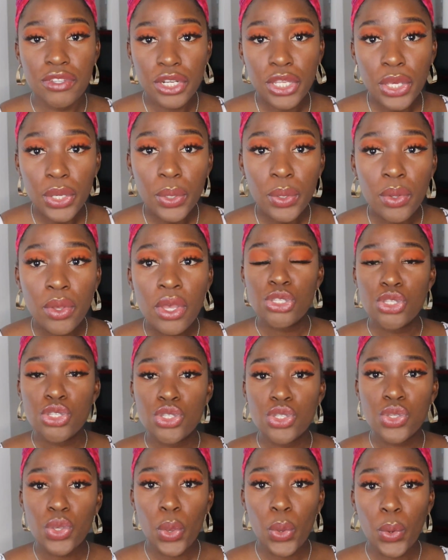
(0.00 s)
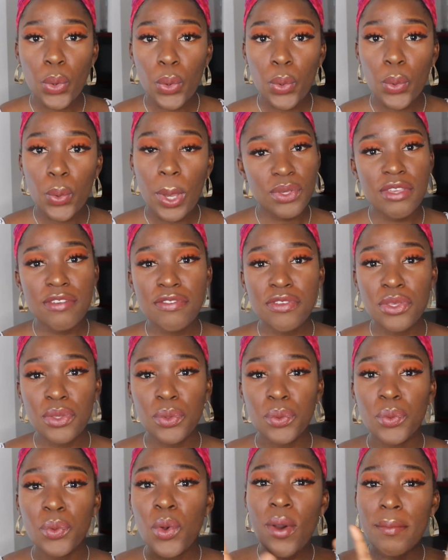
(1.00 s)
video. So if
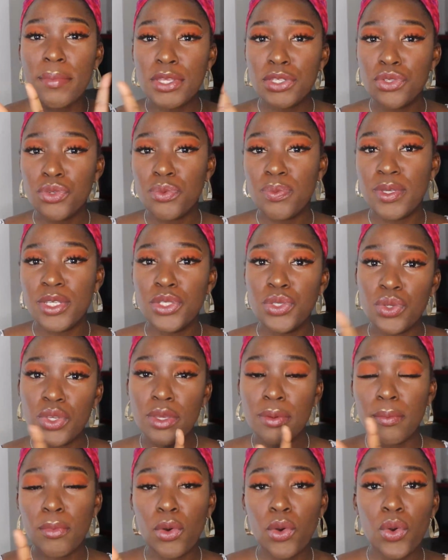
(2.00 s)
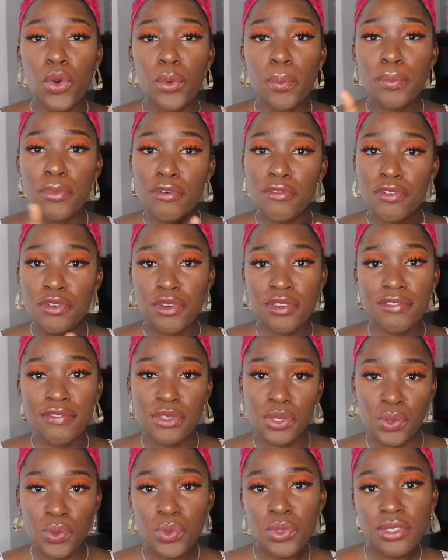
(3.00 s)
you want me to be doing more movie
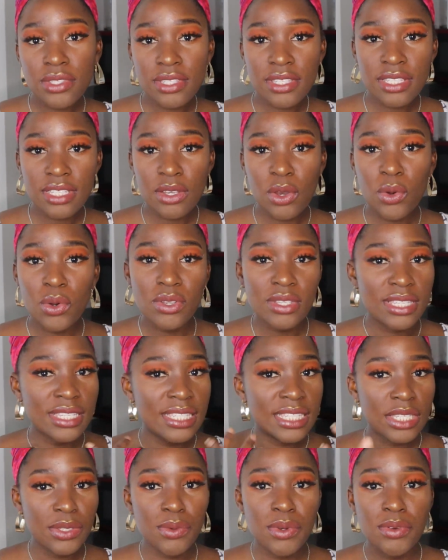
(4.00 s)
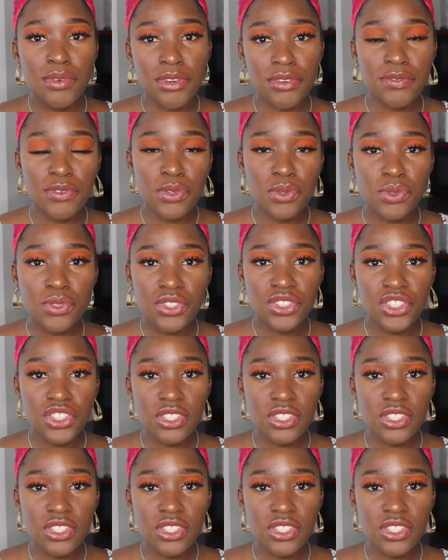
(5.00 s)
reviews or series reviews,